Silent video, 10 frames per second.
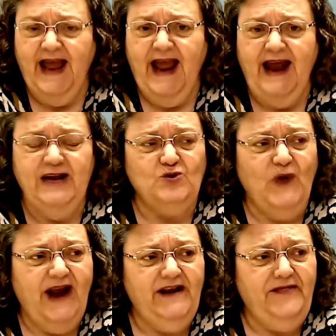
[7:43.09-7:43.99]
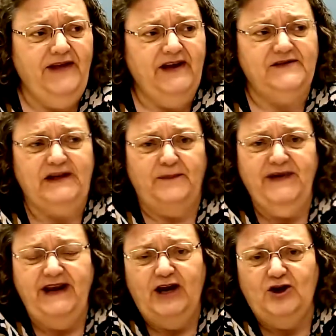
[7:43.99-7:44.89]
And he tried to think of
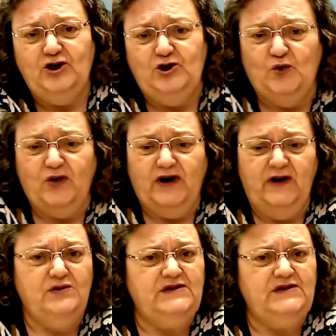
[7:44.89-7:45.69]
something he could do or new,